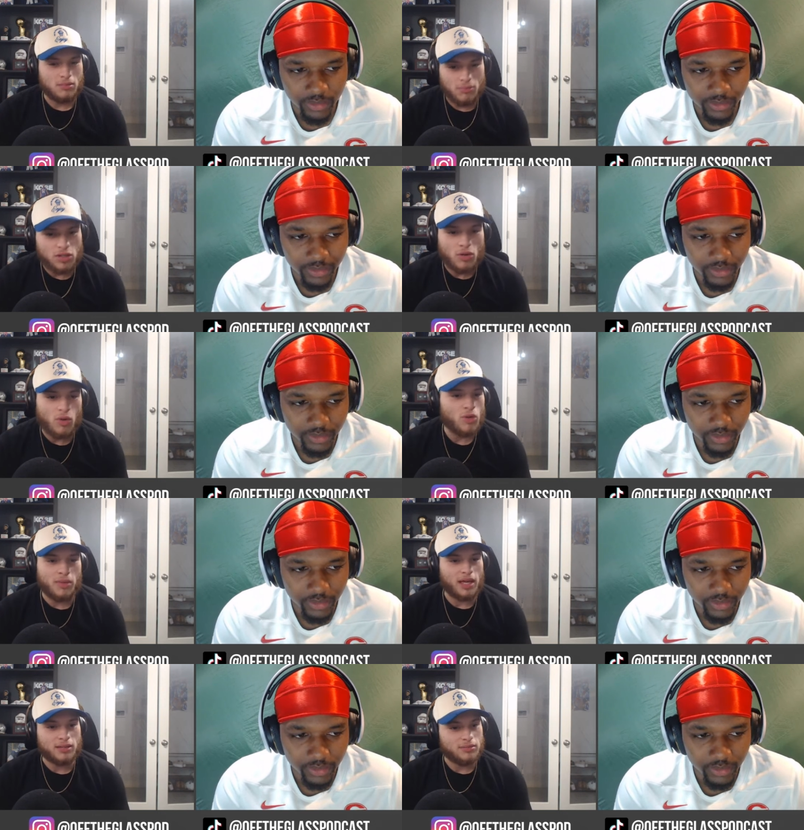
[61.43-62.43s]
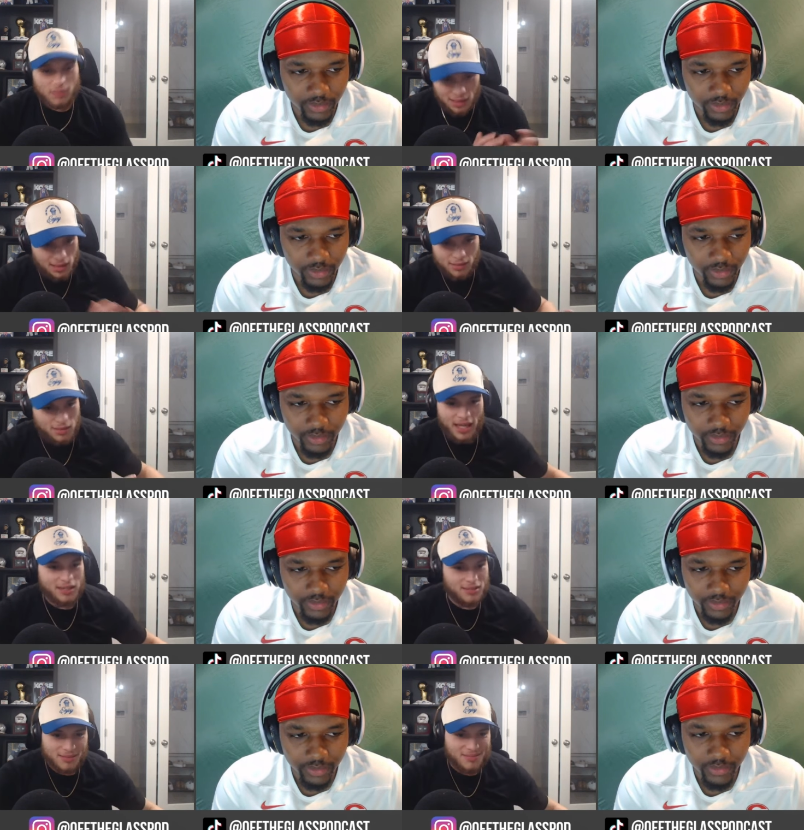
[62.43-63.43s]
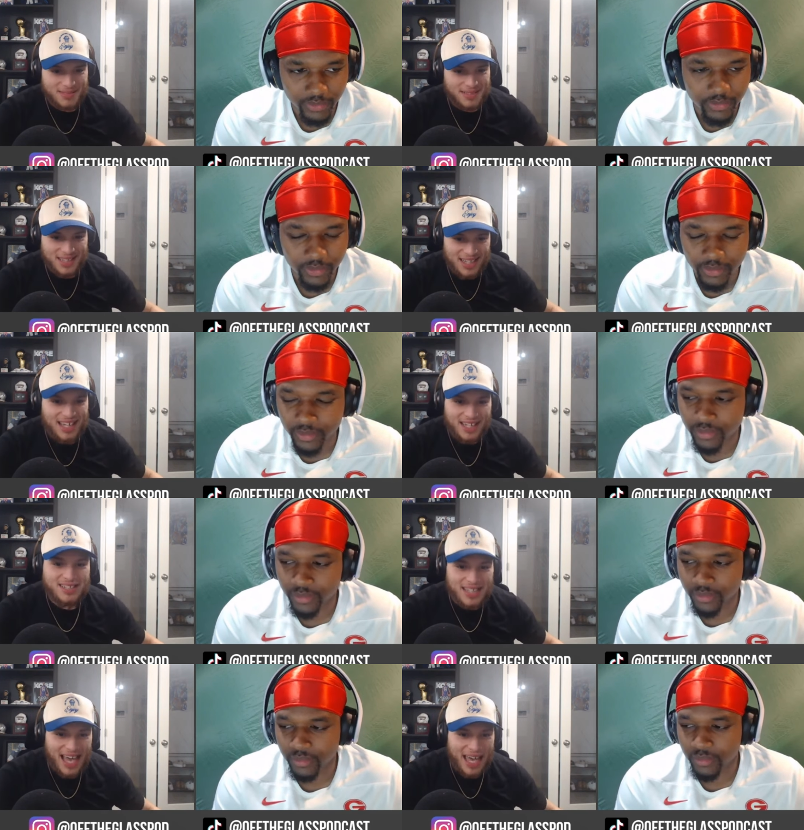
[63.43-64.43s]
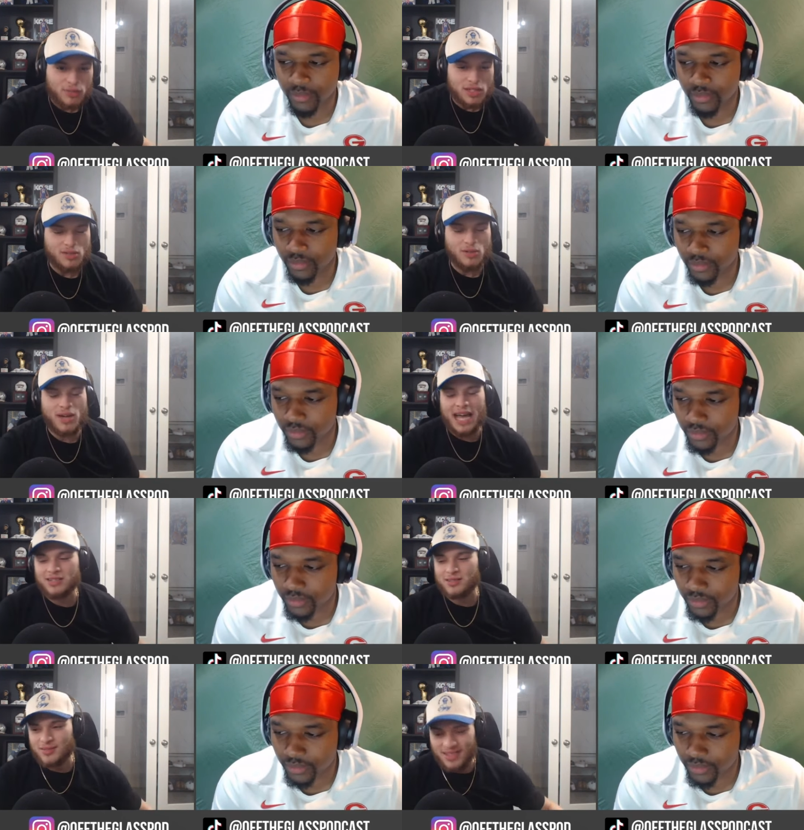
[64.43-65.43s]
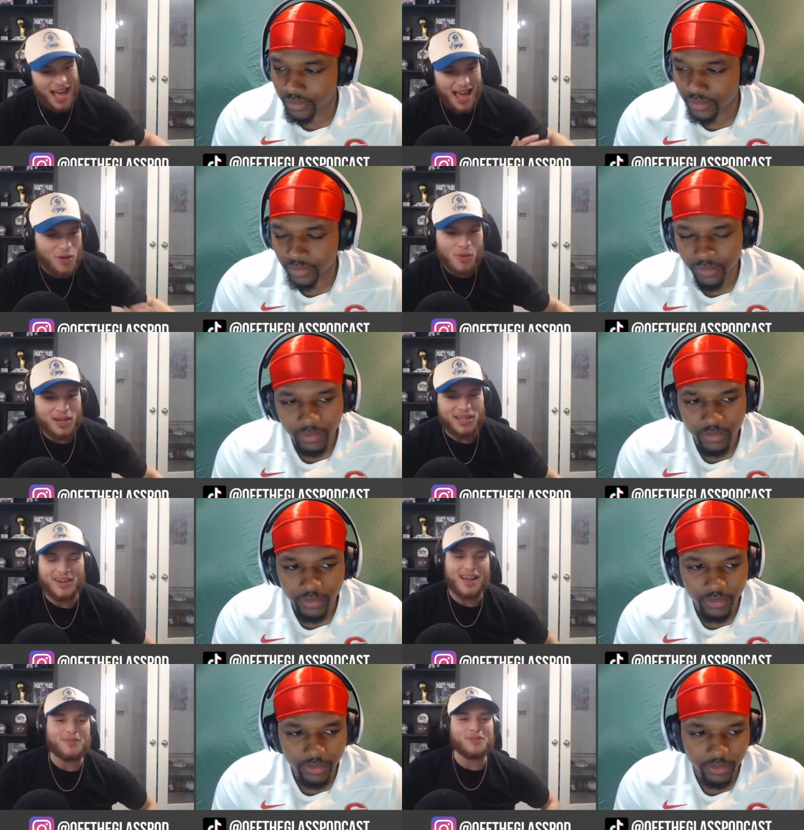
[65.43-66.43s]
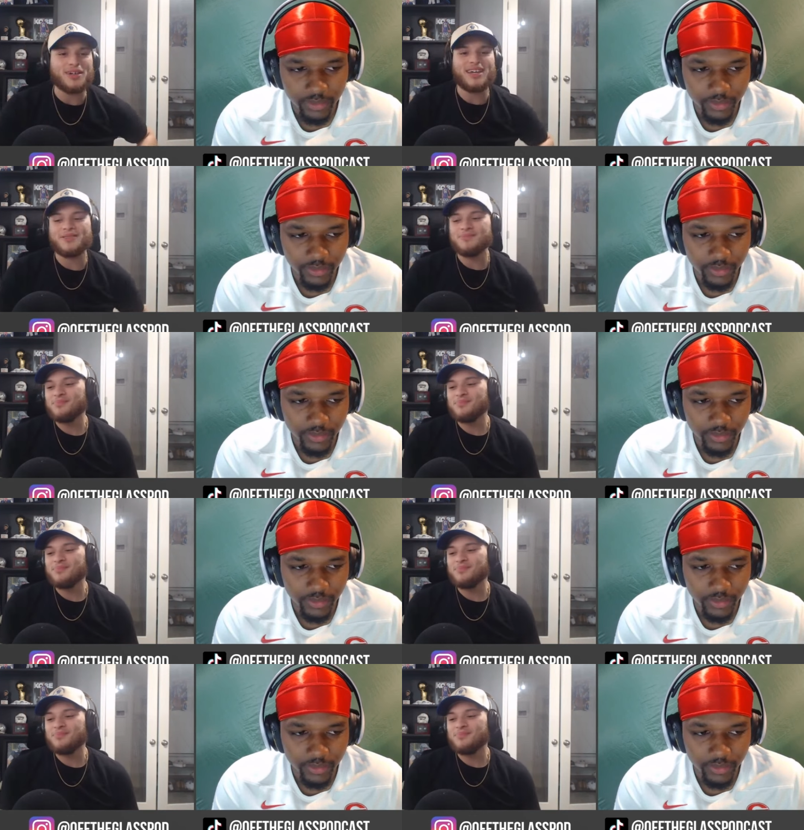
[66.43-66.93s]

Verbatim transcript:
Speaker 1: it's a grown man. Like, he handles his own actions. I don't want to hear that ever again.